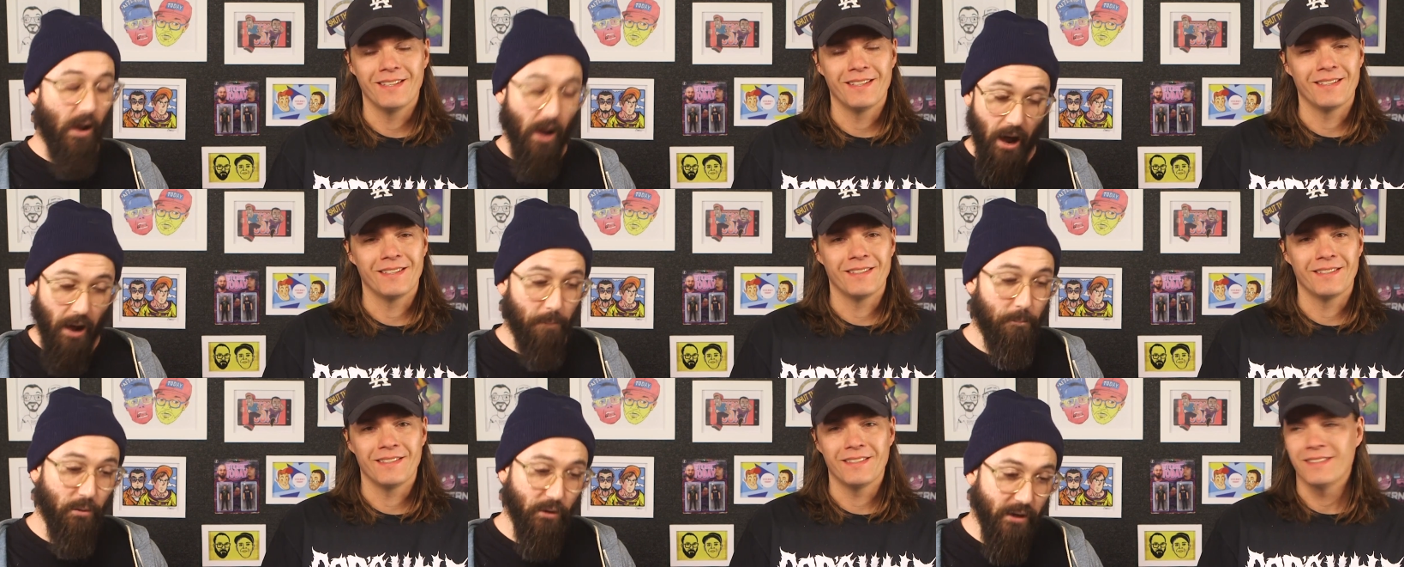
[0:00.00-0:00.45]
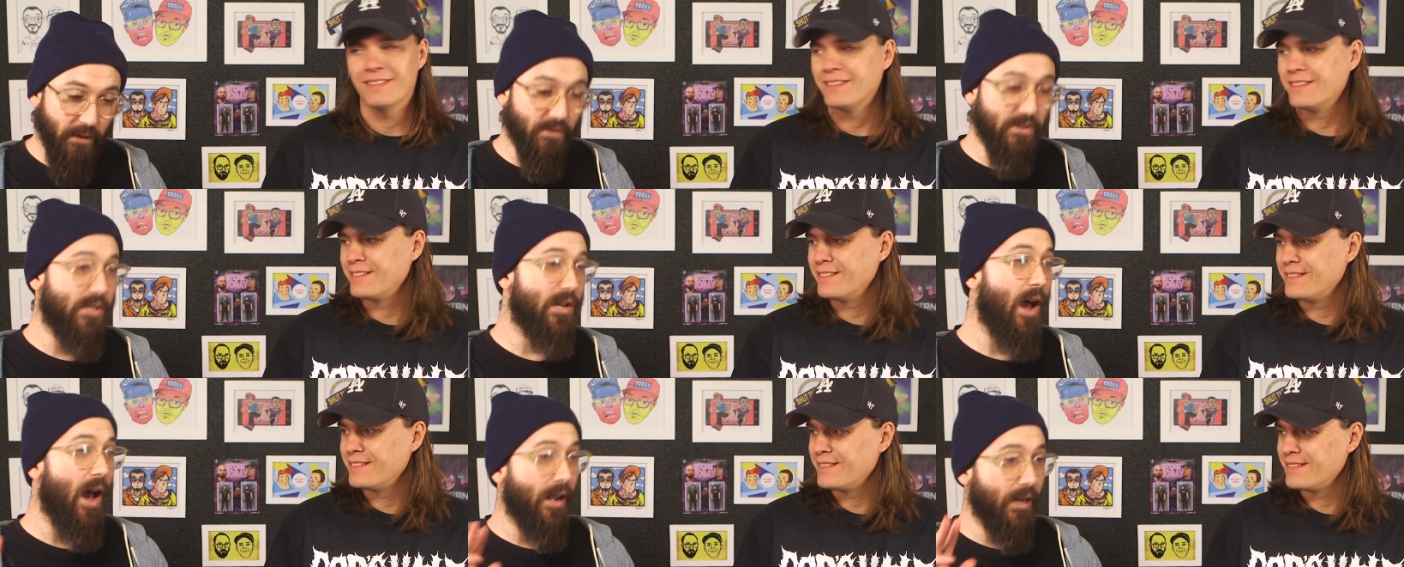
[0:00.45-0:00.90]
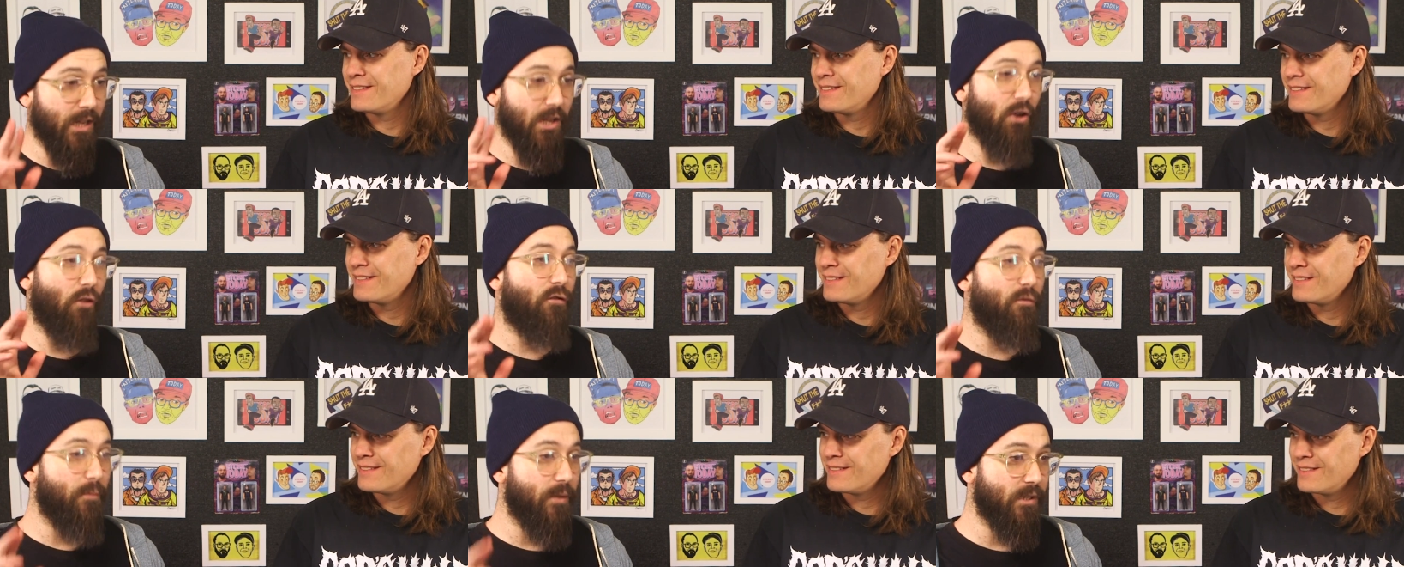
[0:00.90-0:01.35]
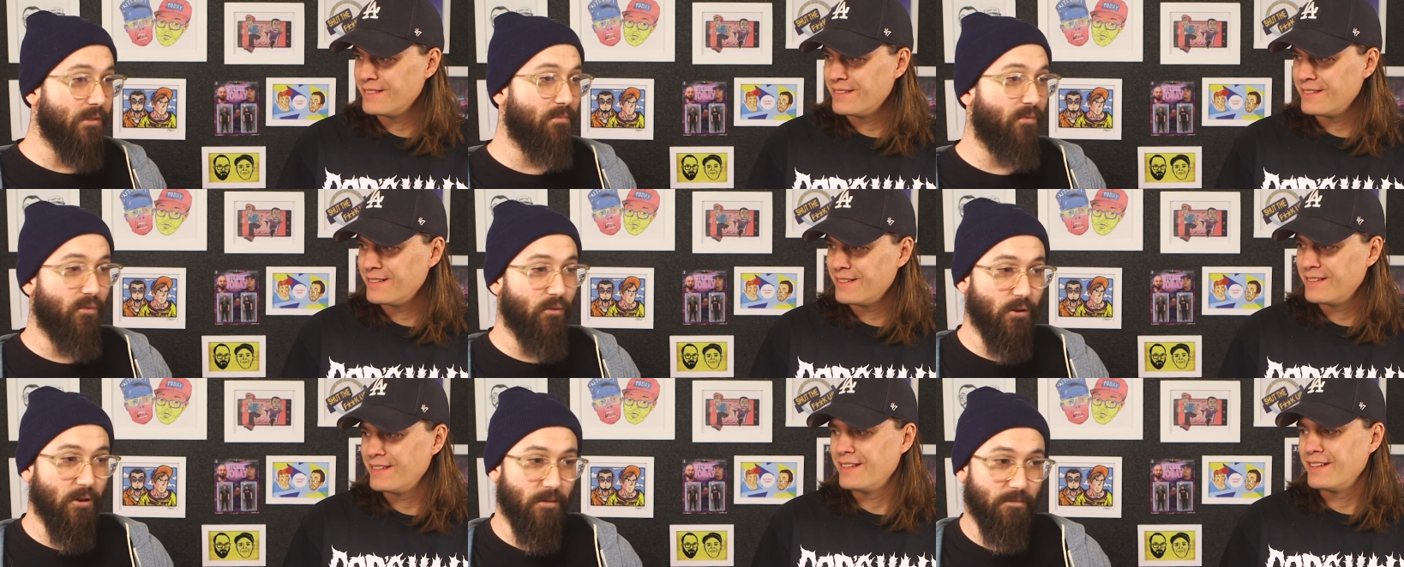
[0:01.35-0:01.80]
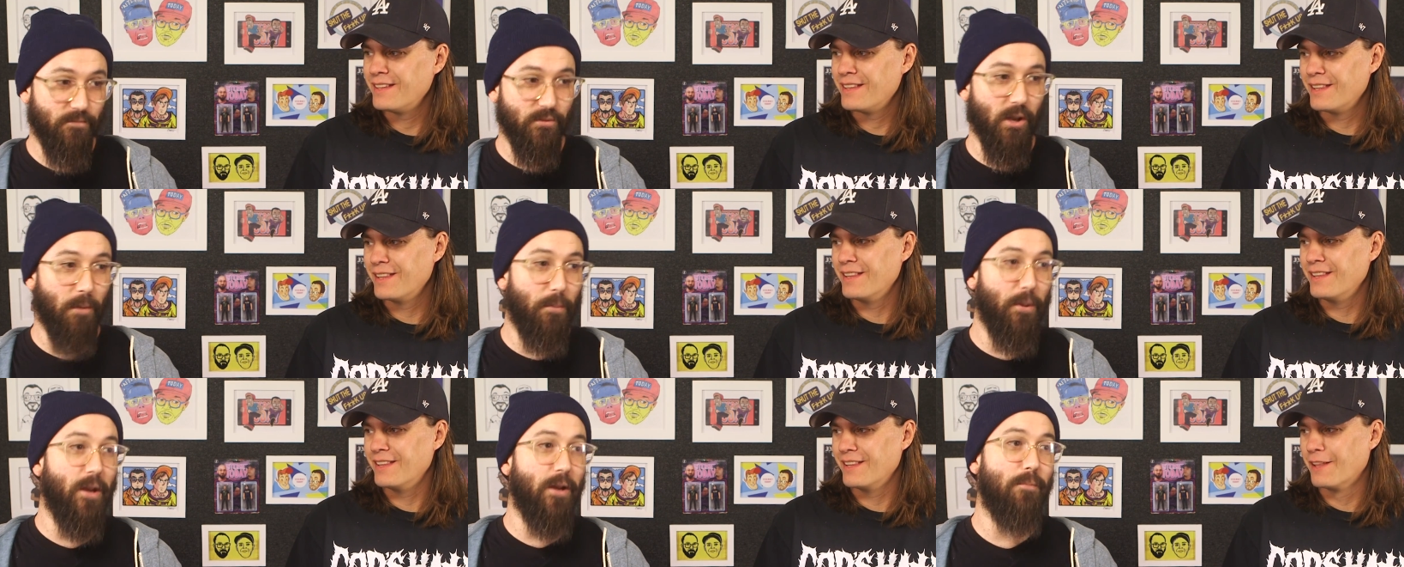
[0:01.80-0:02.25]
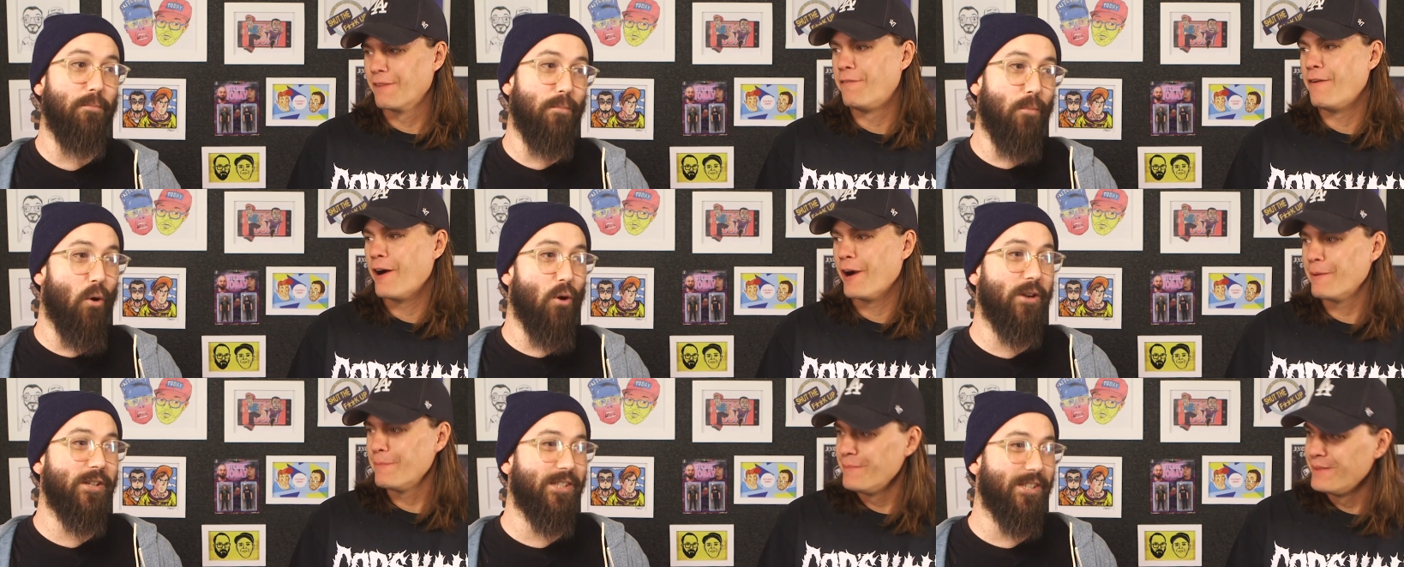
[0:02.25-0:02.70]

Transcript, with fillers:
Speaker 1: I believe is not a euphemism for something the farm? more